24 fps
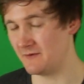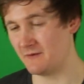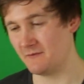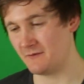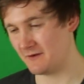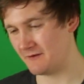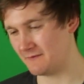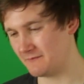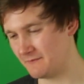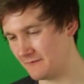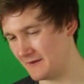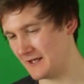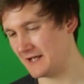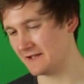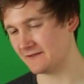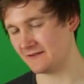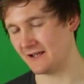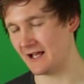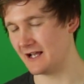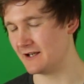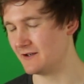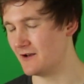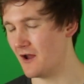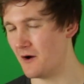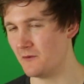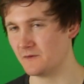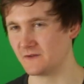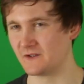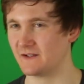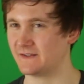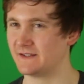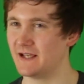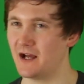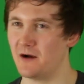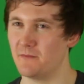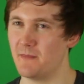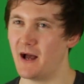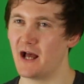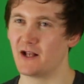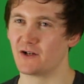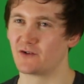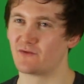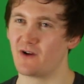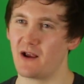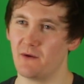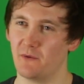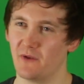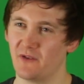The thing is, like, no one's going to tell Matt and
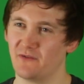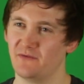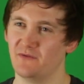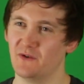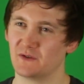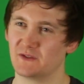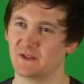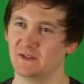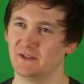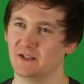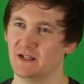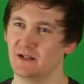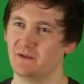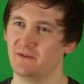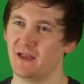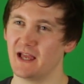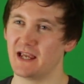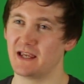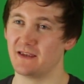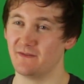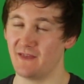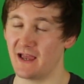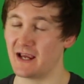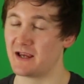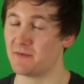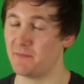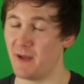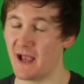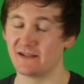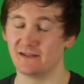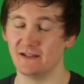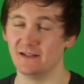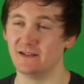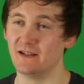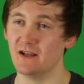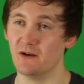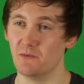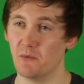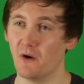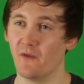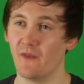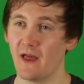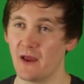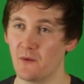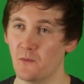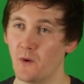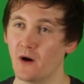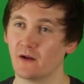Trey what the fuck to do. They can basically do what
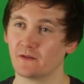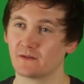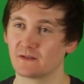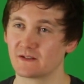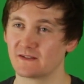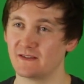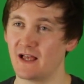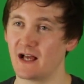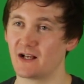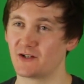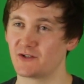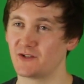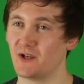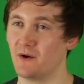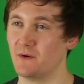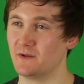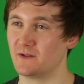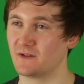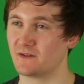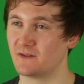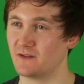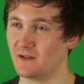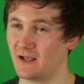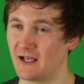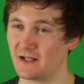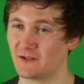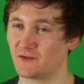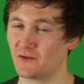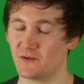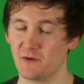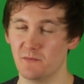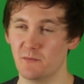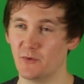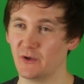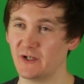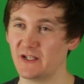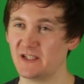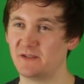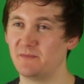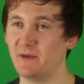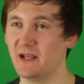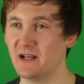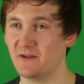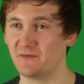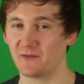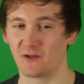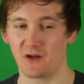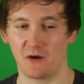they want, because that show is just like such a money
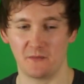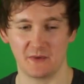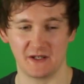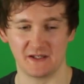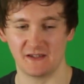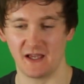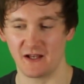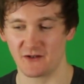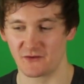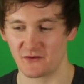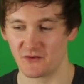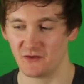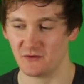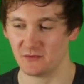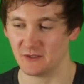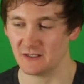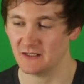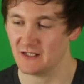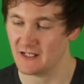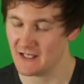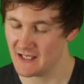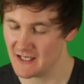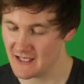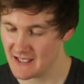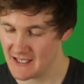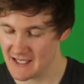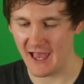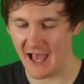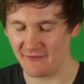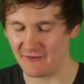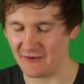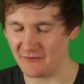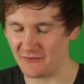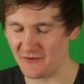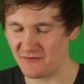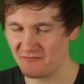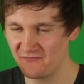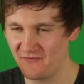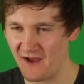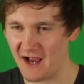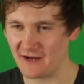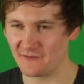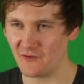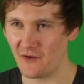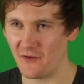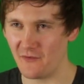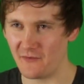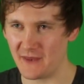spinner for Comedy Central. But I think the
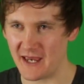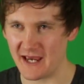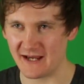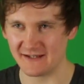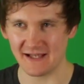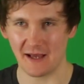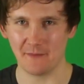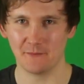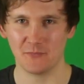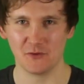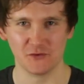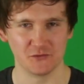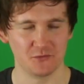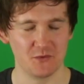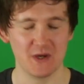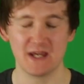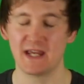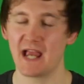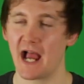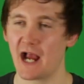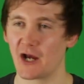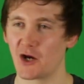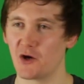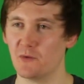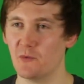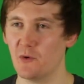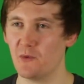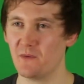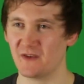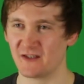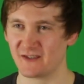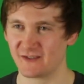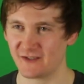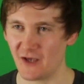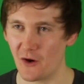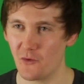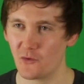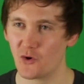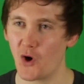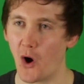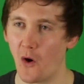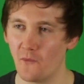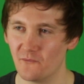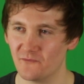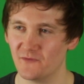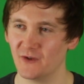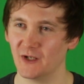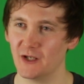fact that the examples we can come up with are so
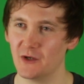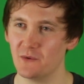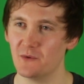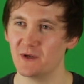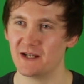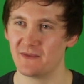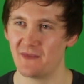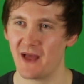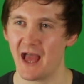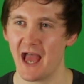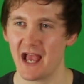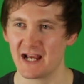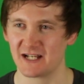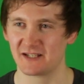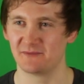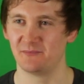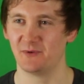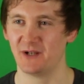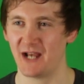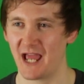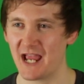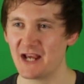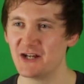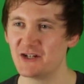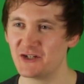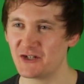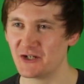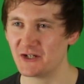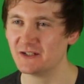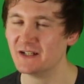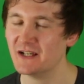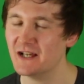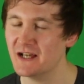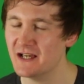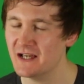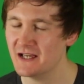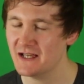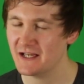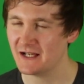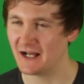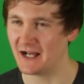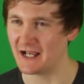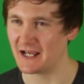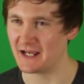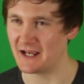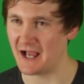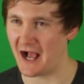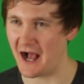convoluted in their explanation,
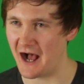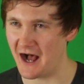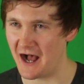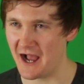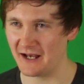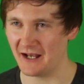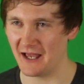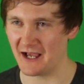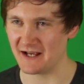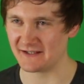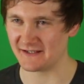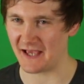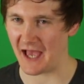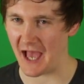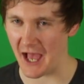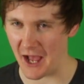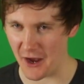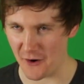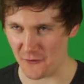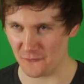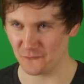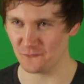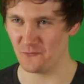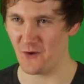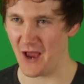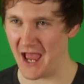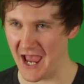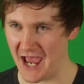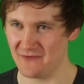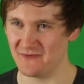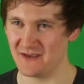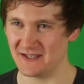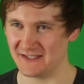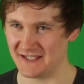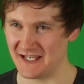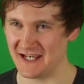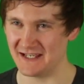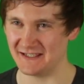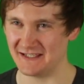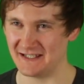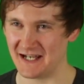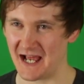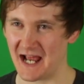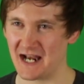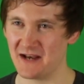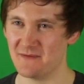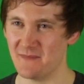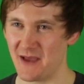like, highlights how rare this is in
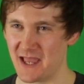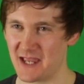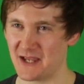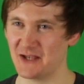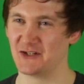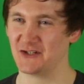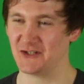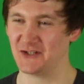animated